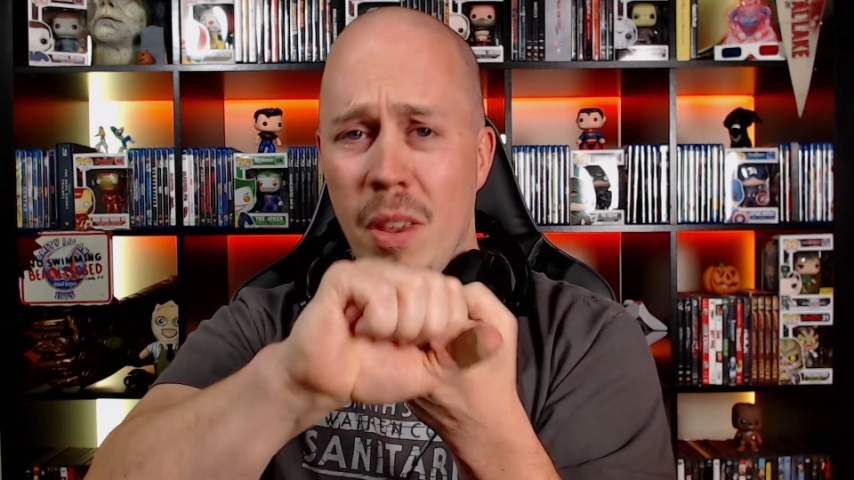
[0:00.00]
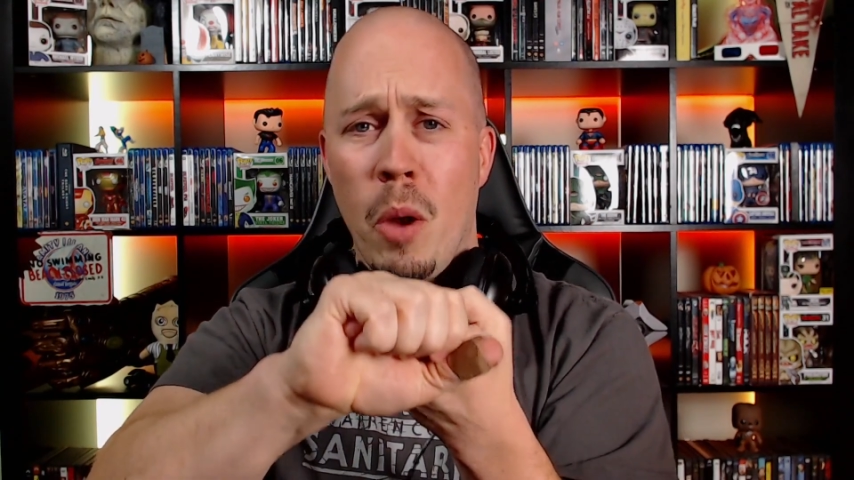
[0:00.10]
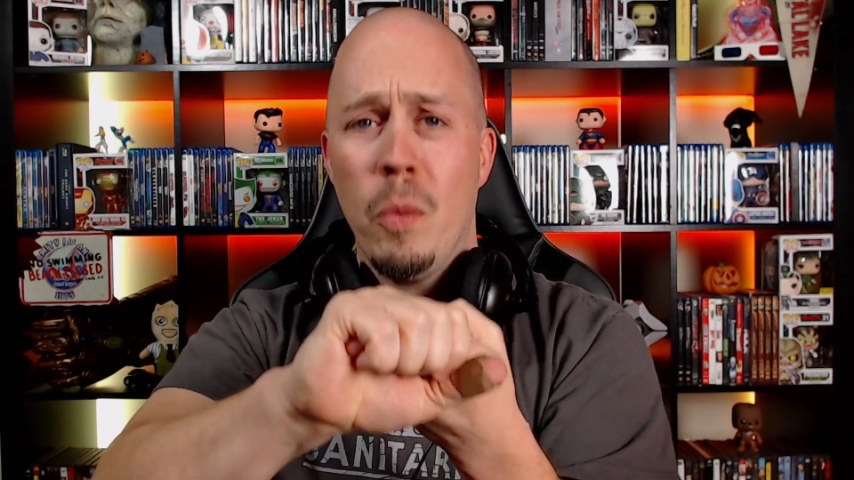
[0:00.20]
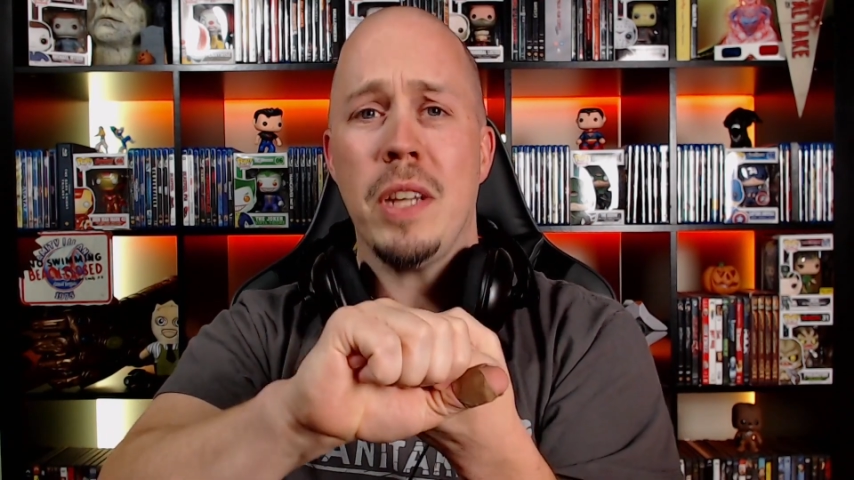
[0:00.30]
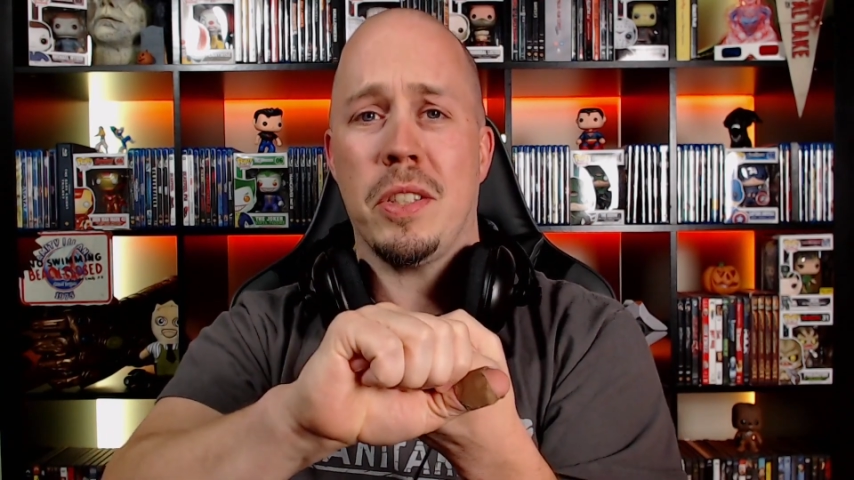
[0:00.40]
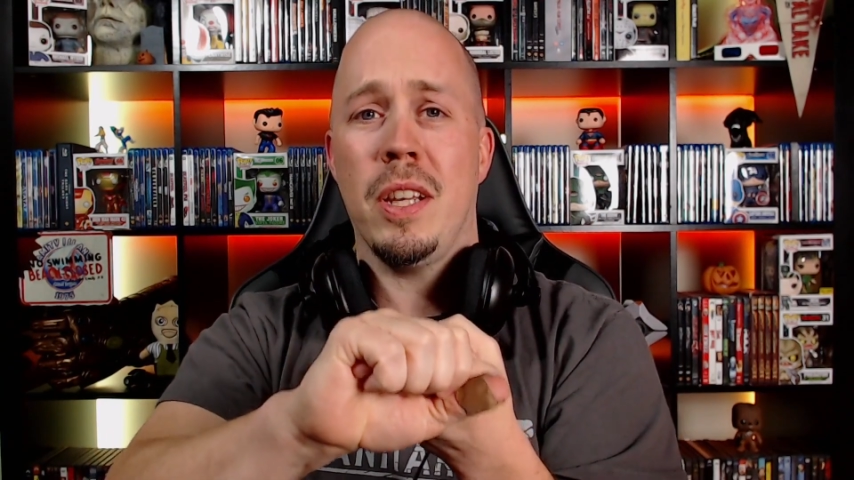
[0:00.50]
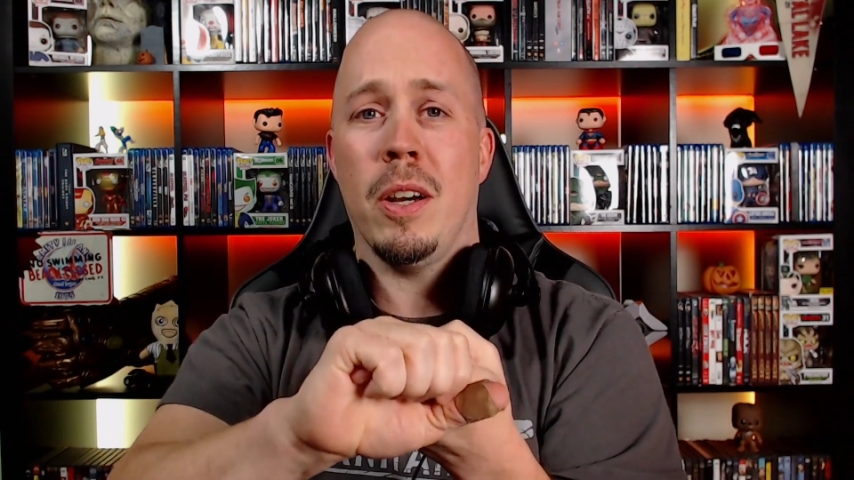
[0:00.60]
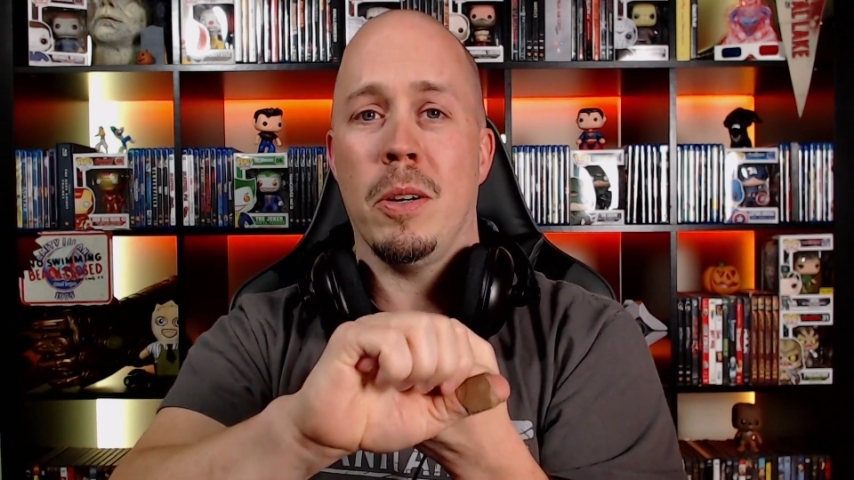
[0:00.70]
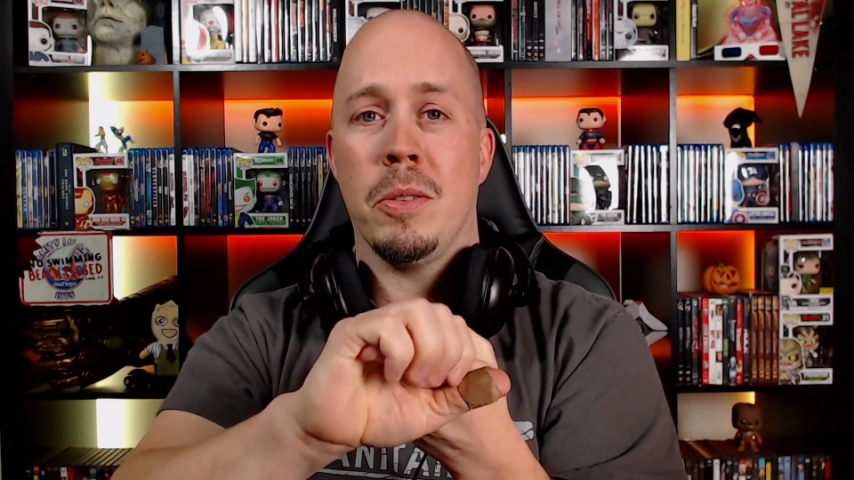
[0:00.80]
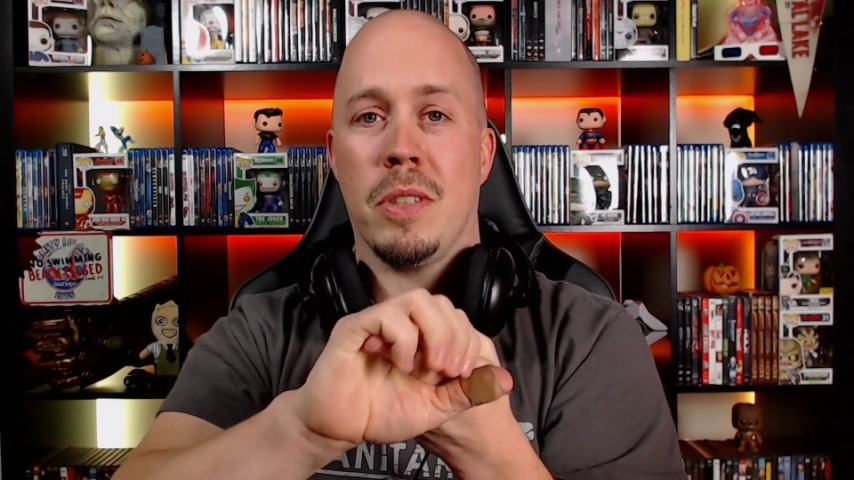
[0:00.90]
we see
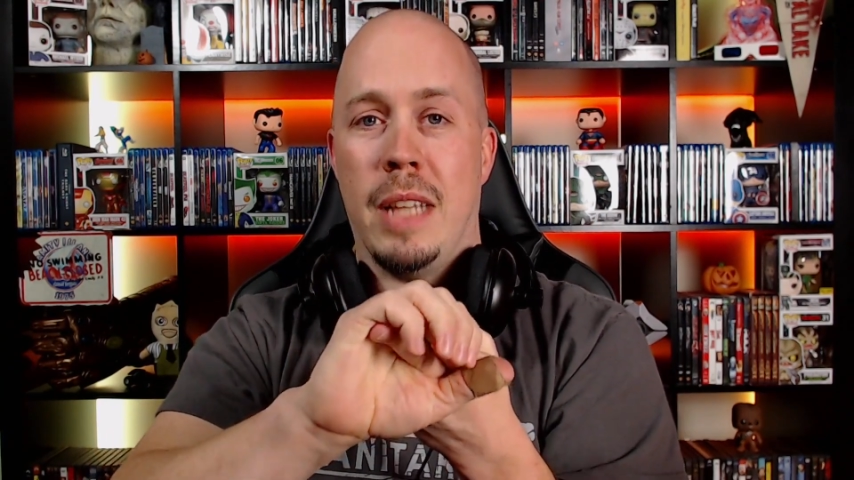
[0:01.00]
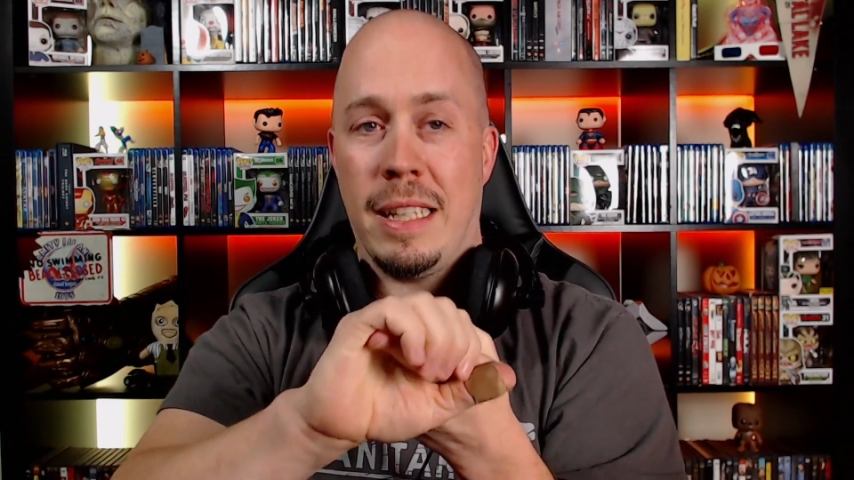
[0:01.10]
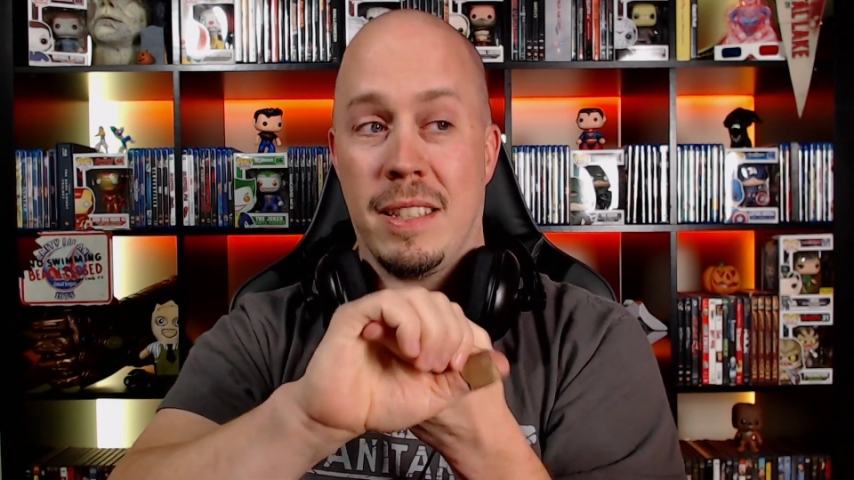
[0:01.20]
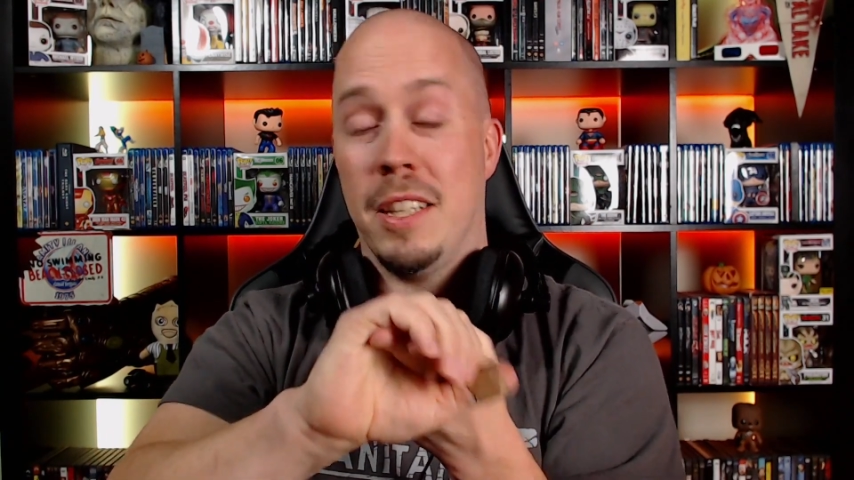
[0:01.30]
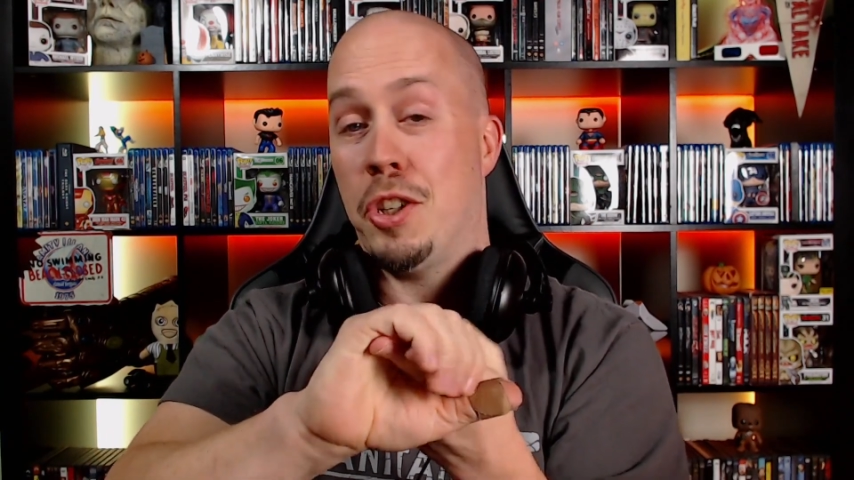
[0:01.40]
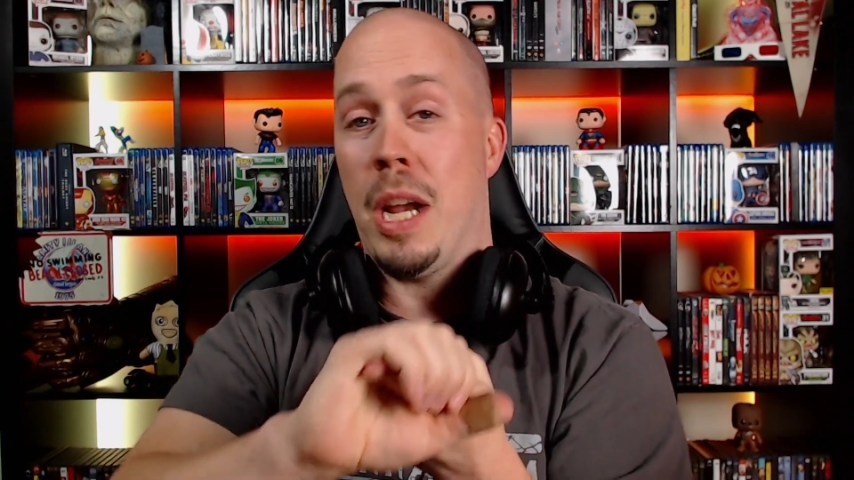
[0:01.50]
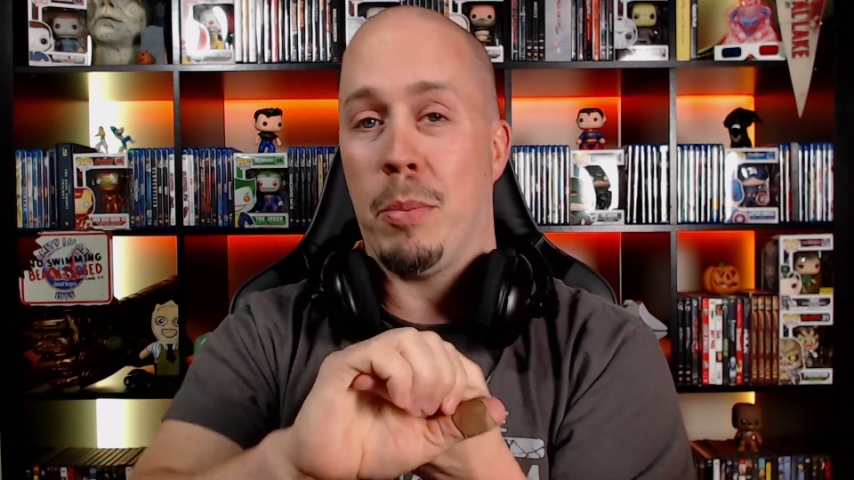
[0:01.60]
those. That's the Shape